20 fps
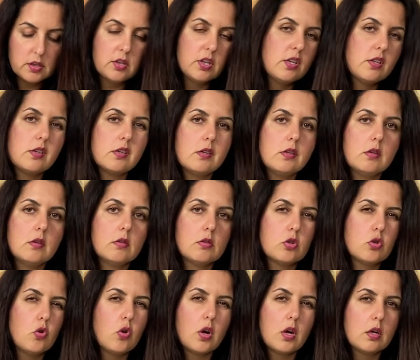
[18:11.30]
And generally,
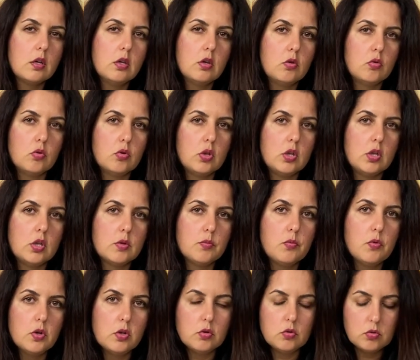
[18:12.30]
as a rule, no one
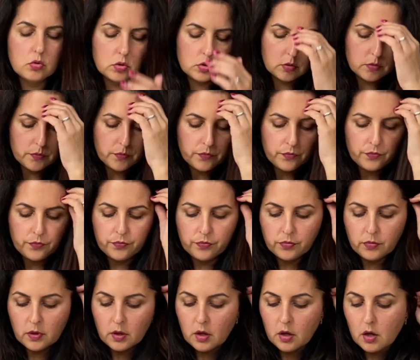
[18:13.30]
uses speeds
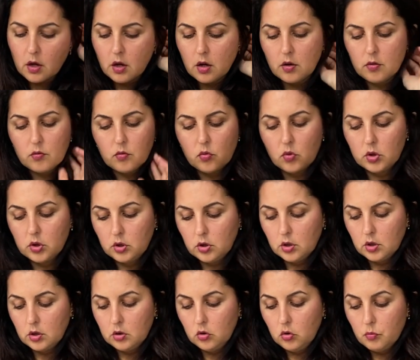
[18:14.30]
above 30,000
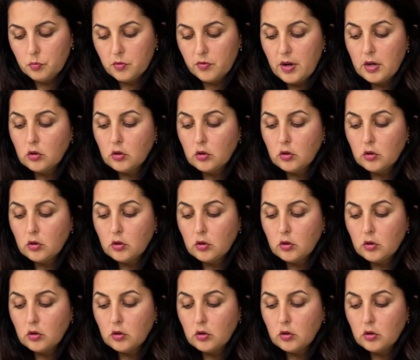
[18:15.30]
RPMs.